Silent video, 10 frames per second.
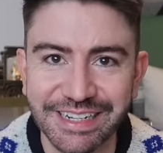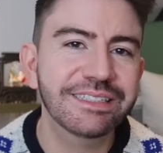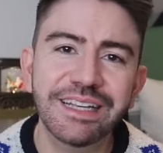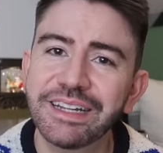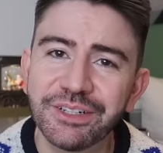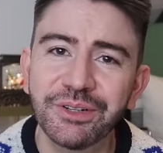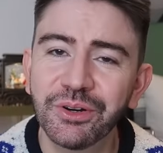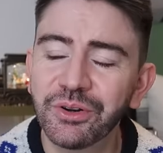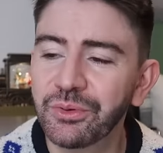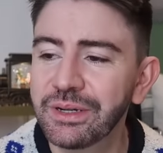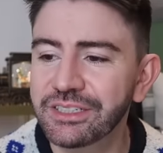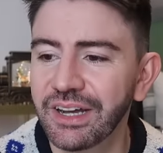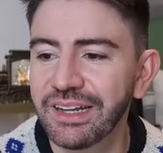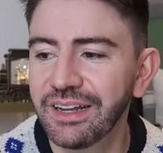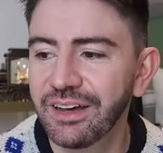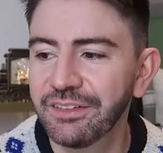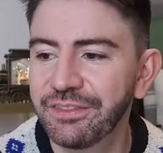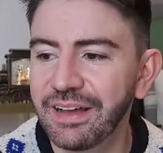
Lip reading: It's set in New York, which I love,